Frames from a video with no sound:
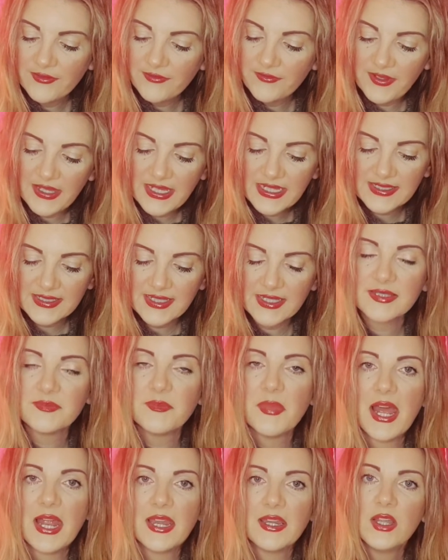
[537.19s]
faceless
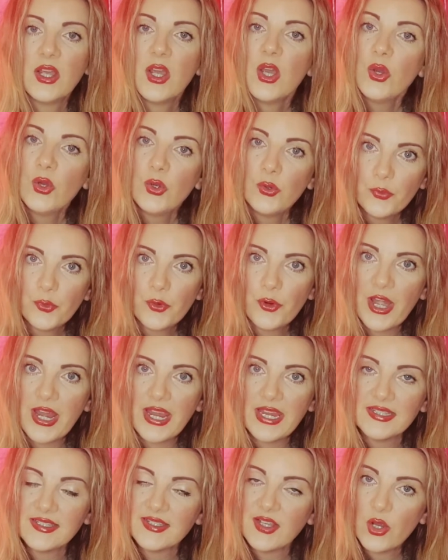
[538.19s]
man who
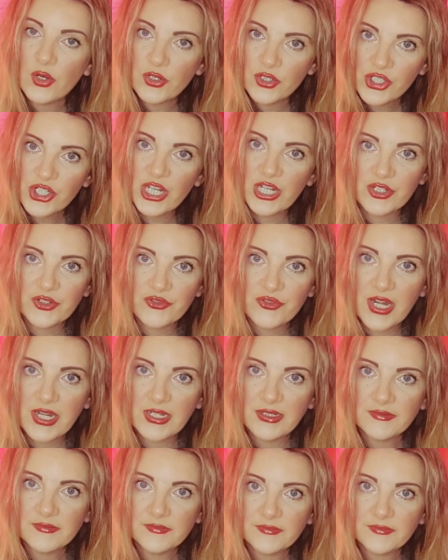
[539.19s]
preys on children.